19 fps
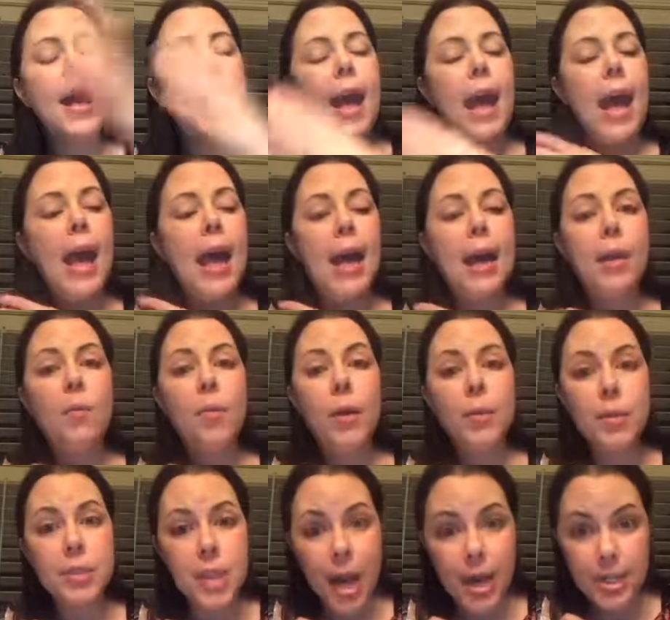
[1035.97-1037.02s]
And we
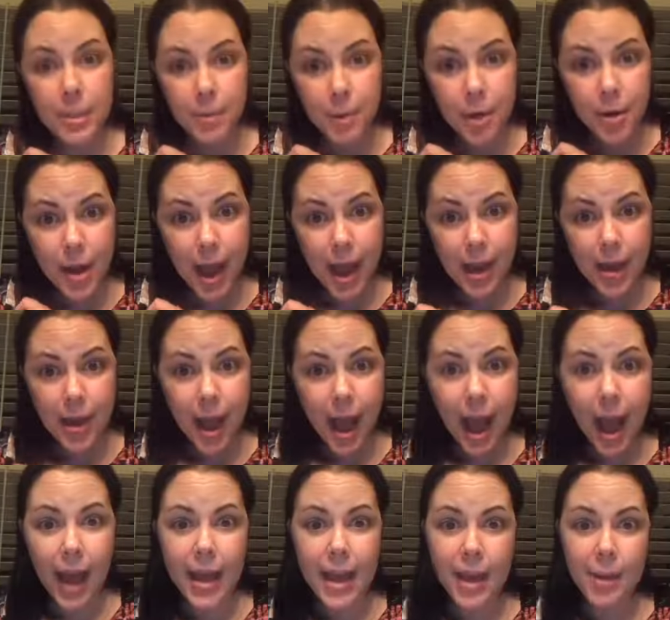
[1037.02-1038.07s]
will talk tomorrow night
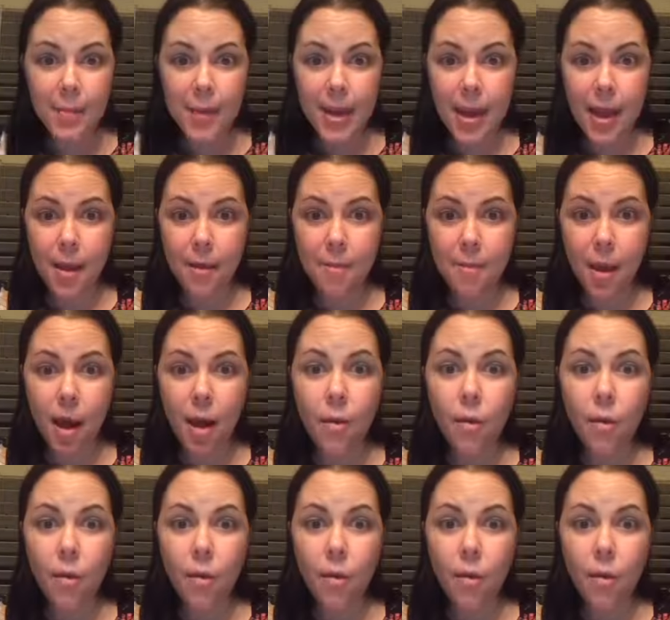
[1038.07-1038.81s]
at 8 p.m.